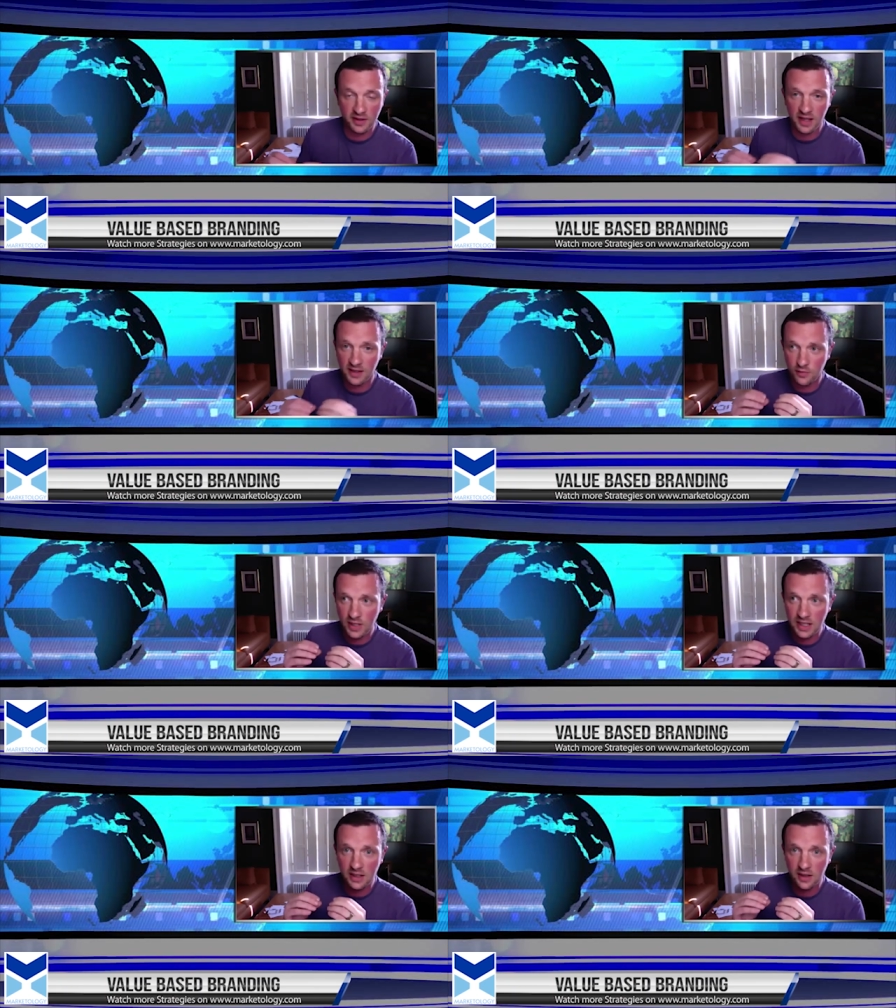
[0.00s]
It's
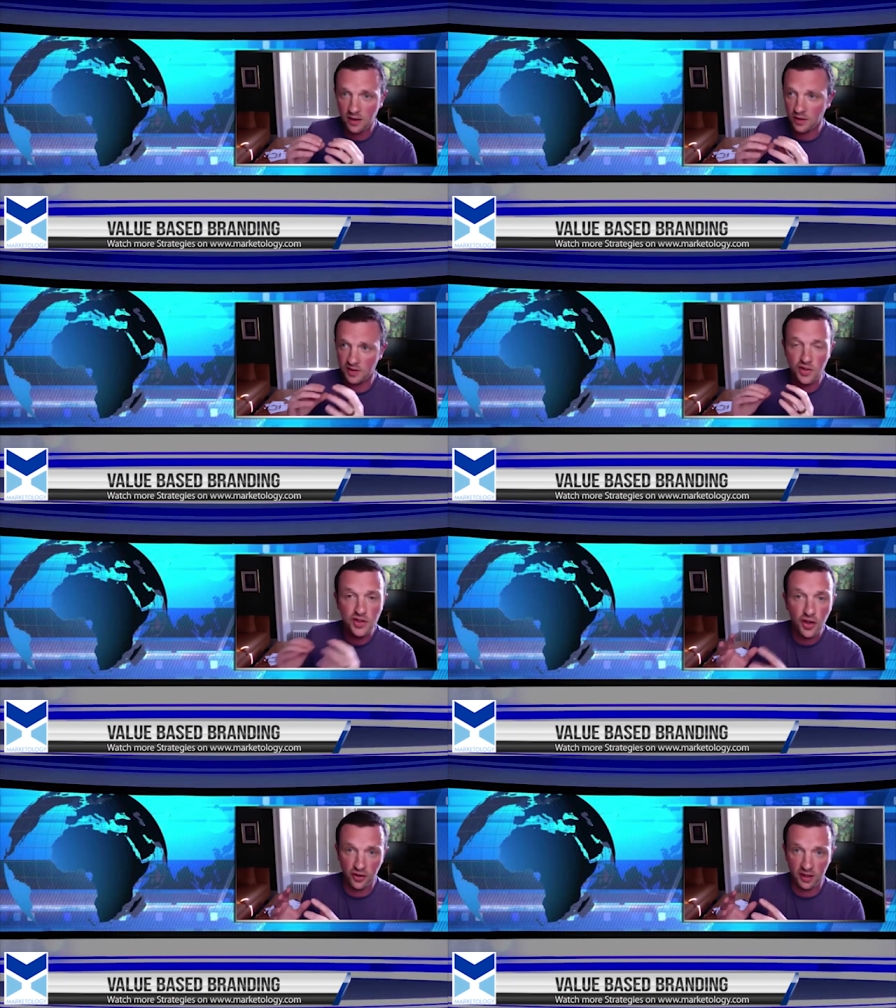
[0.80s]
really costs
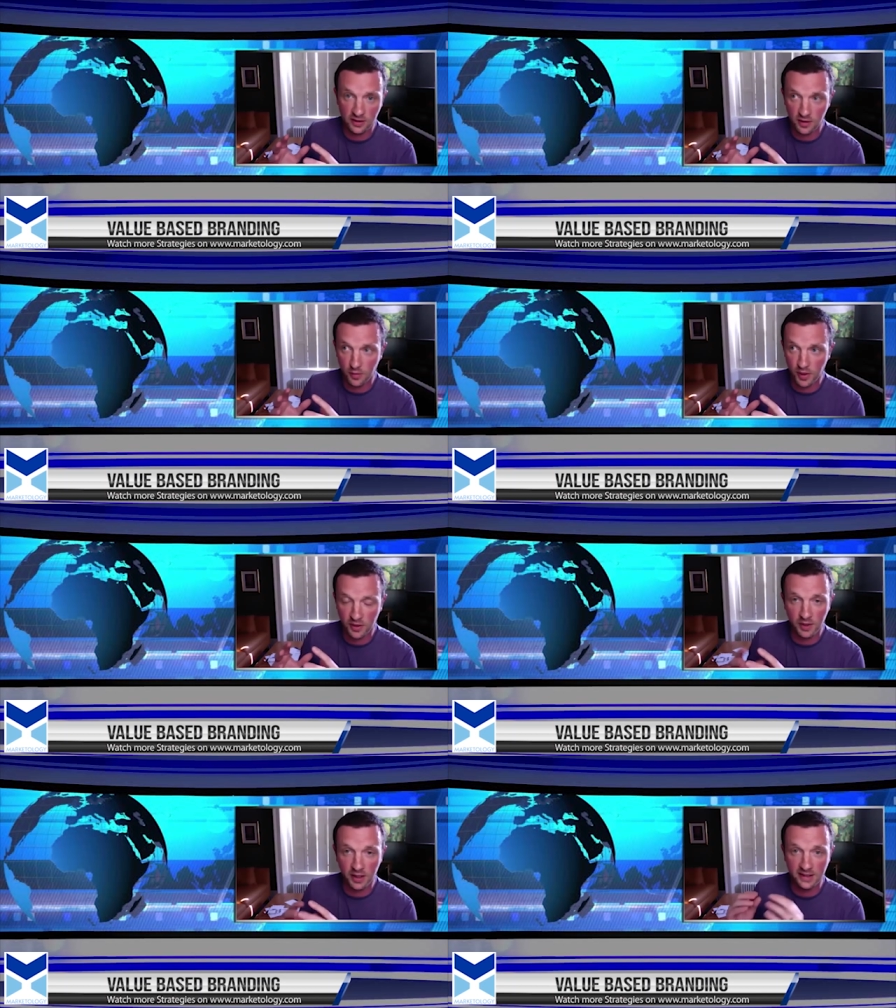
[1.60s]
nothing to their
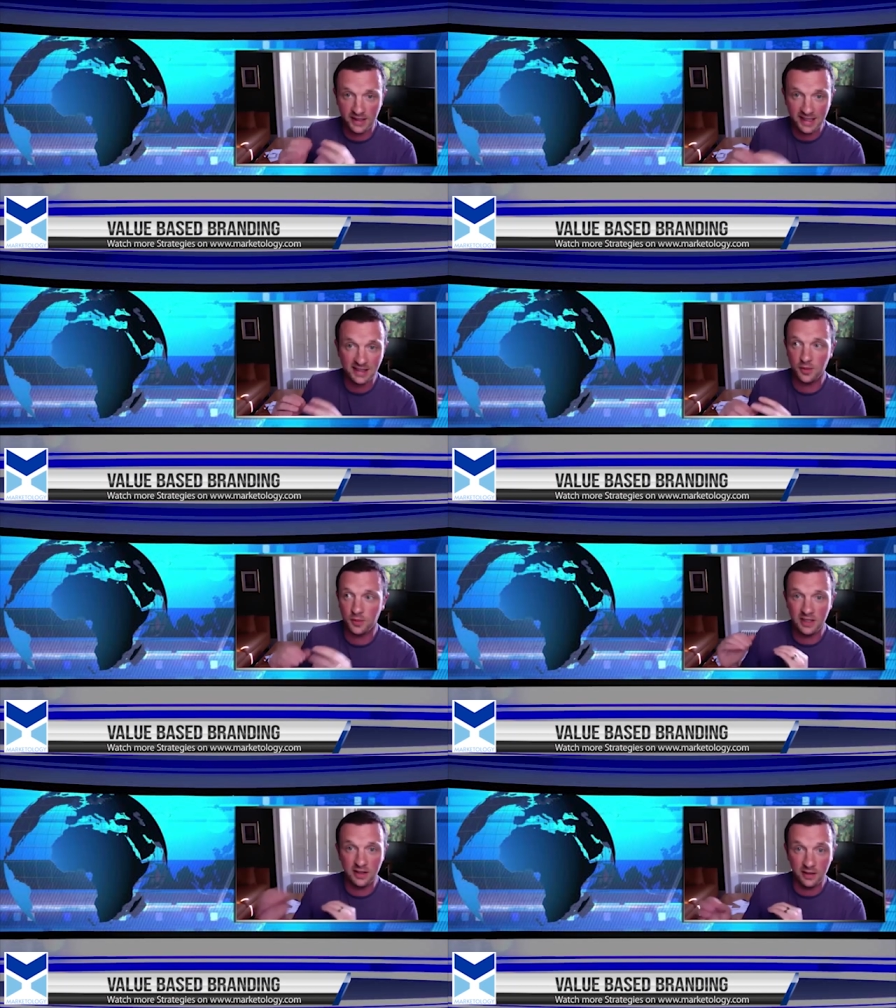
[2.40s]
bottom line to get
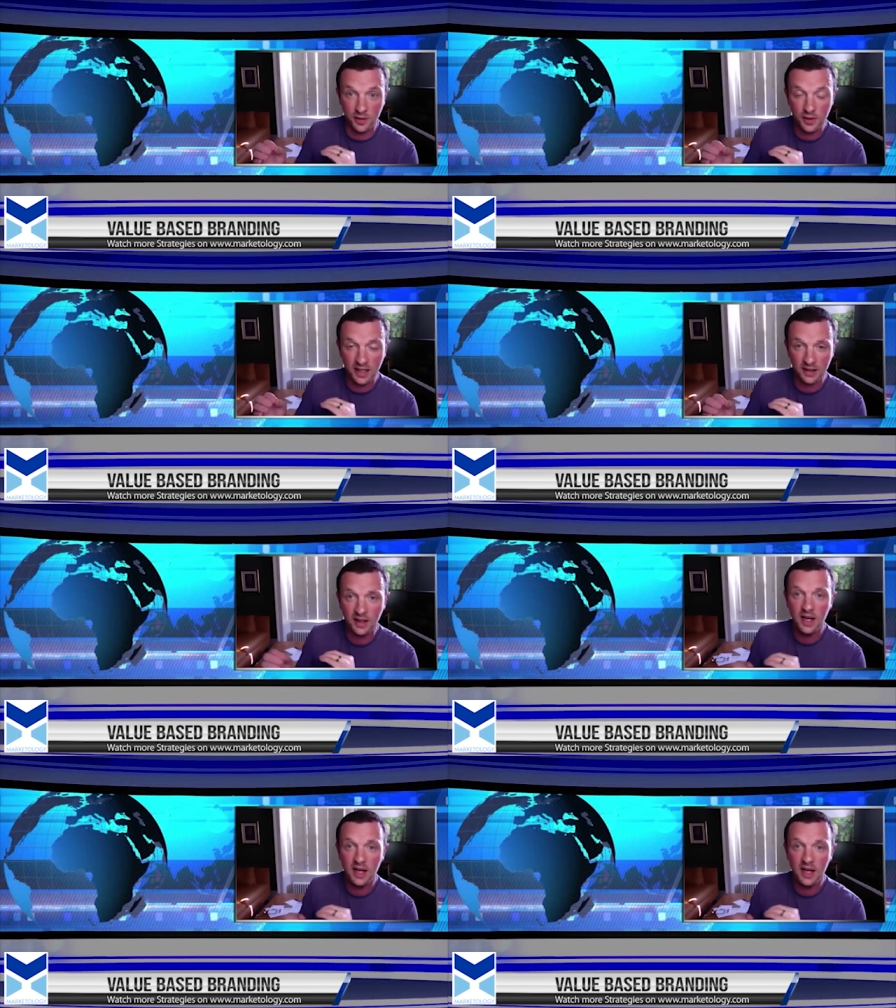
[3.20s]
somebody to do that.